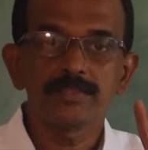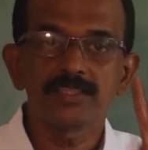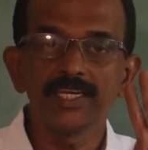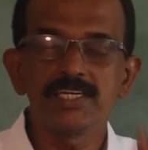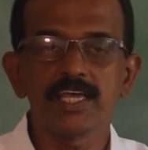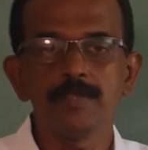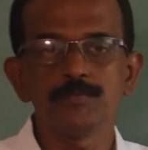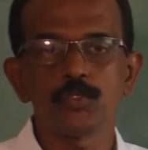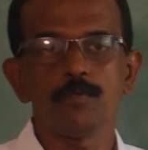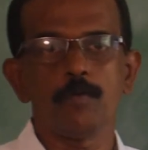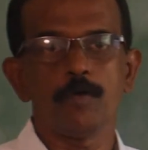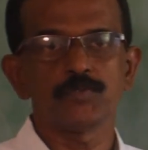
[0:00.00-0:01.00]
are three types
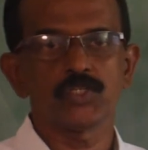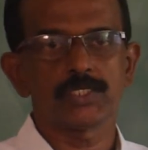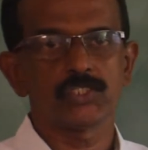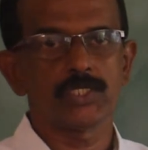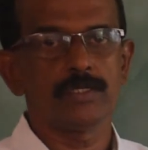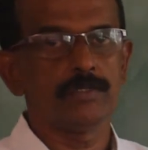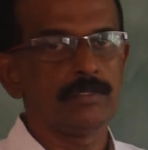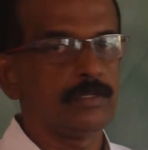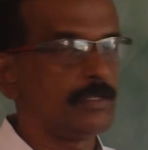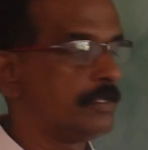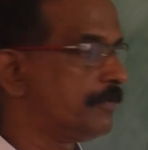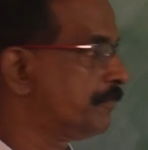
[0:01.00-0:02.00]
of obstruction.
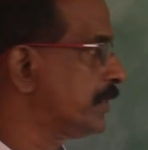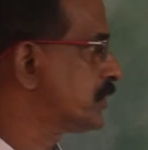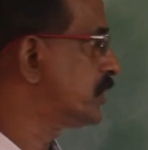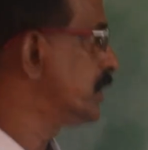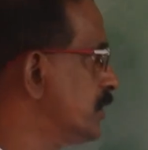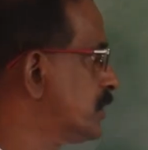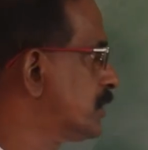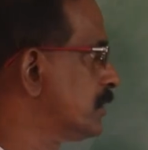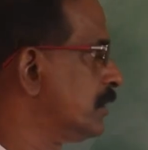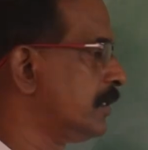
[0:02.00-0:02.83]
First is